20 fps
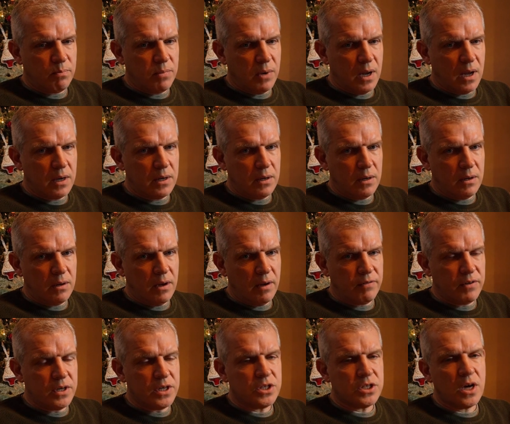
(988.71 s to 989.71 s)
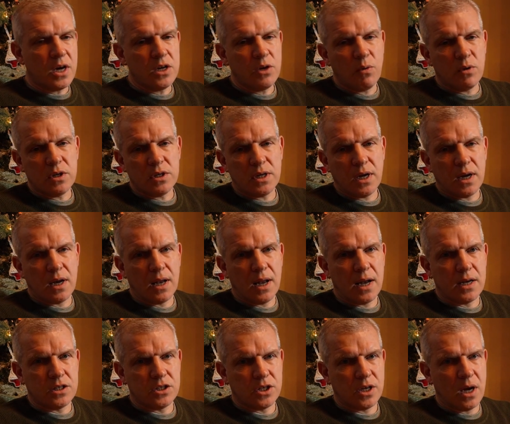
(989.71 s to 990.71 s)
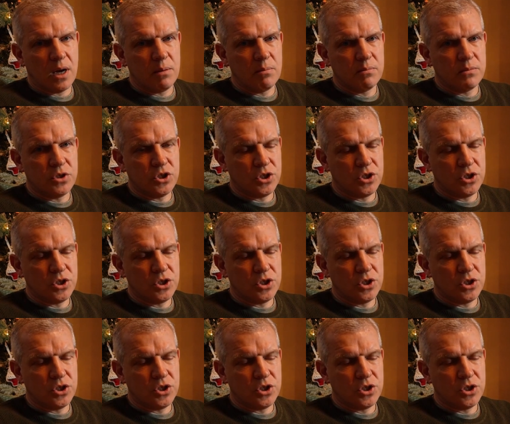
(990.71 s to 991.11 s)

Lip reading: like, if you decide you want to take a landscape